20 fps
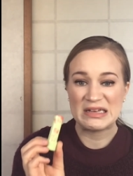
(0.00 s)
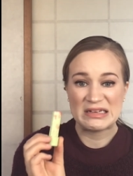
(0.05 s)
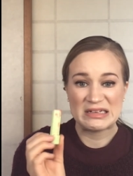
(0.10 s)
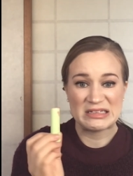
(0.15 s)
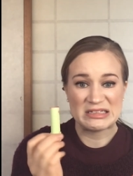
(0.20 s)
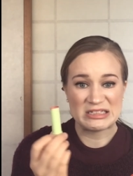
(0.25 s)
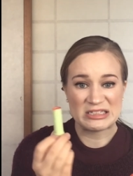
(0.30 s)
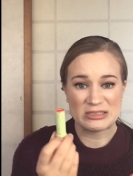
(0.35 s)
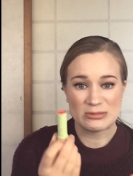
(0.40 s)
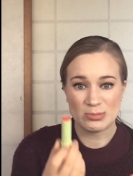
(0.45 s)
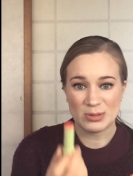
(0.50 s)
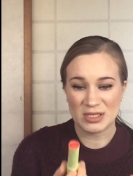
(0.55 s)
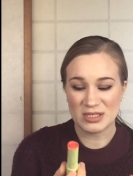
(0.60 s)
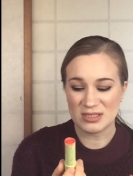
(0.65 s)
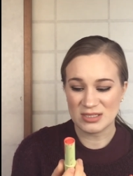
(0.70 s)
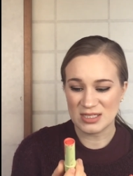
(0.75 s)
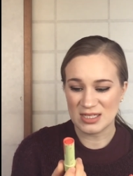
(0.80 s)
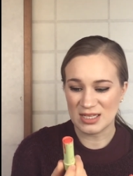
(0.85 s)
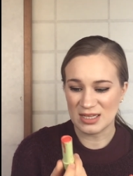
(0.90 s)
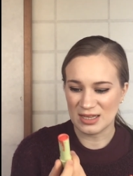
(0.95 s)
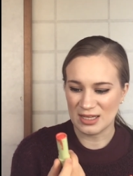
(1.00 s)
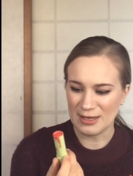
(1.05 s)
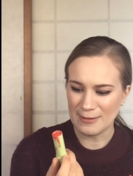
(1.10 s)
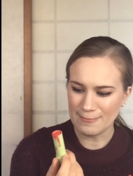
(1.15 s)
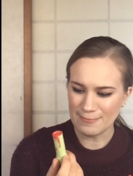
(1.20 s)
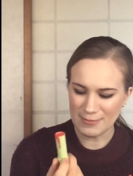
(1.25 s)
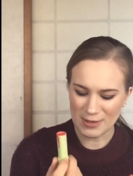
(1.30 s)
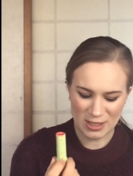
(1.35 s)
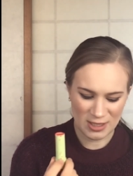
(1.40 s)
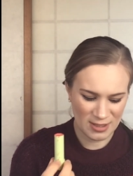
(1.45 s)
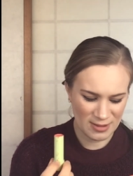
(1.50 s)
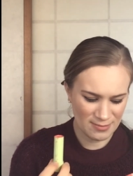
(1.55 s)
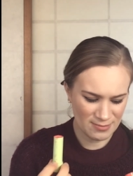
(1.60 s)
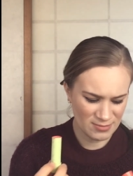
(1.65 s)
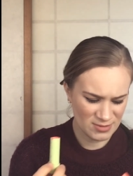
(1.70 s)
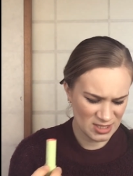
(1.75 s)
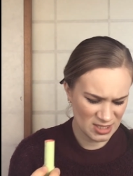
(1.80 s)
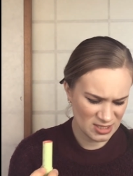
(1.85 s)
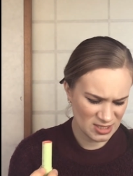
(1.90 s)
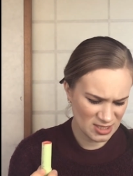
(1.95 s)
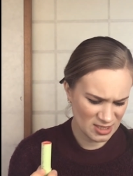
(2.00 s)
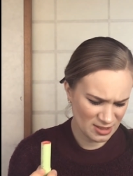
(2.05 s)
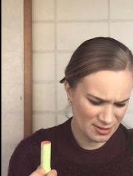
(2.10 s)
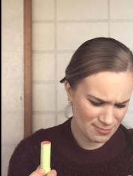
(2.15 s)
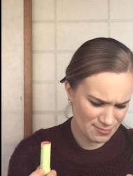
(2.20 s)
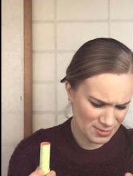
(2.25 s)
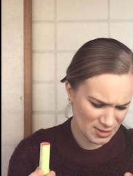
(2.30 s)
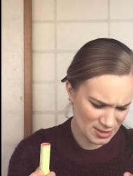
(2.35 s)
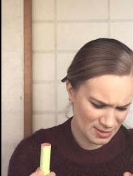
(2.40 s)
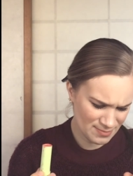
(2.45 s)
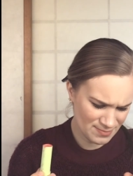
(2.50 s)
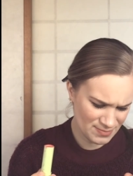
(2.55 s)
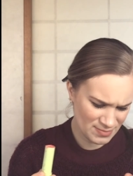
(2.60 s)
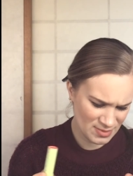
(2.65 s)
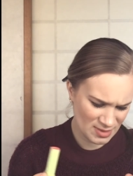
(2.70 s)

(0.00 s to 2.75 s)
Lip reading: this Pixie lip balm, tinted lip balm,